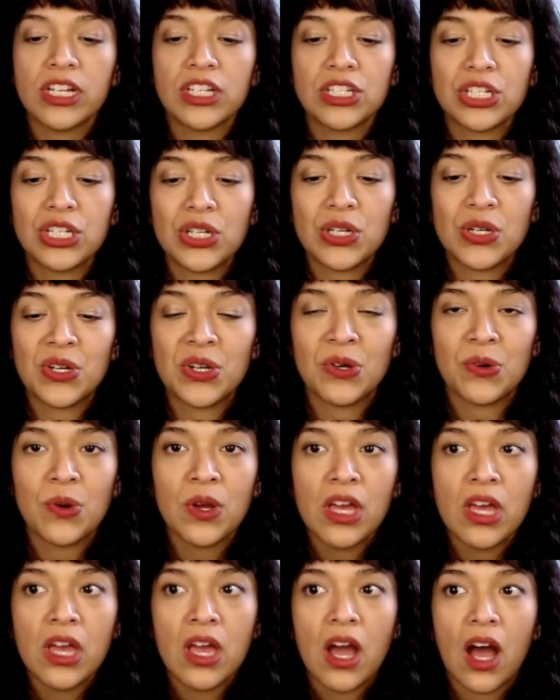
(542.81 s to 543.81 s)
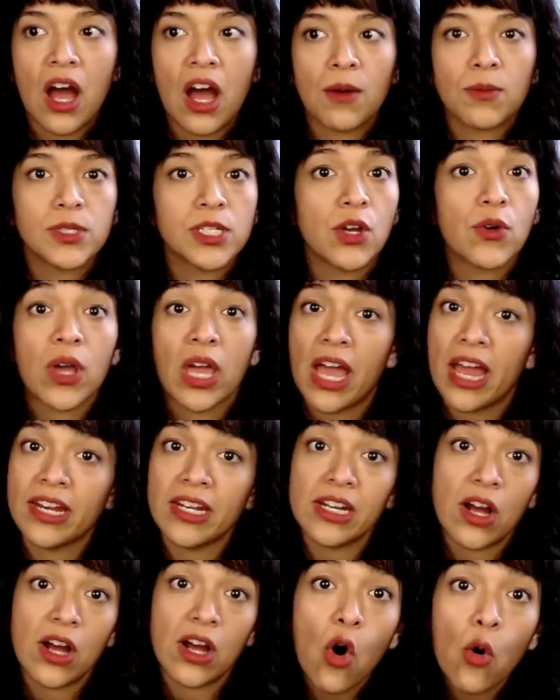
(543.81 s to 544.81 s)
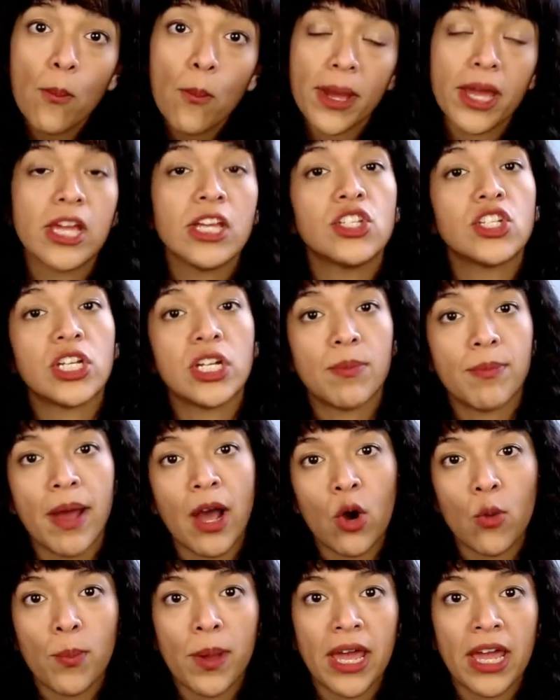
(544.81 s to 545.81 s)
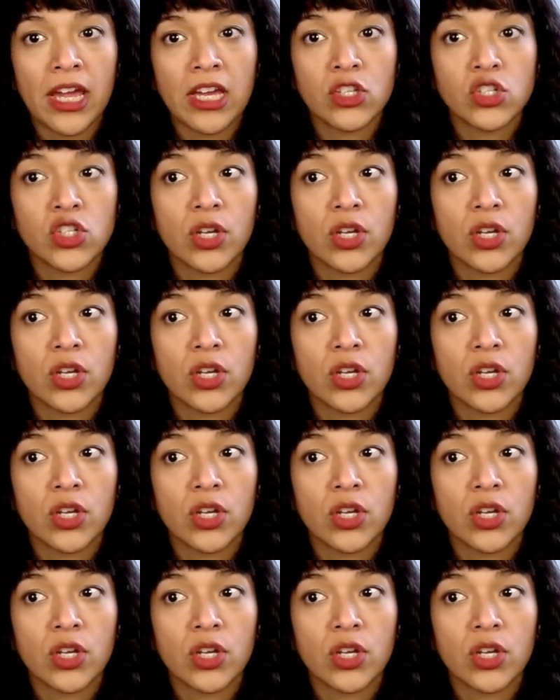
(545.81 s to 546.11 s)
to say, okay, I need a home page, an about page.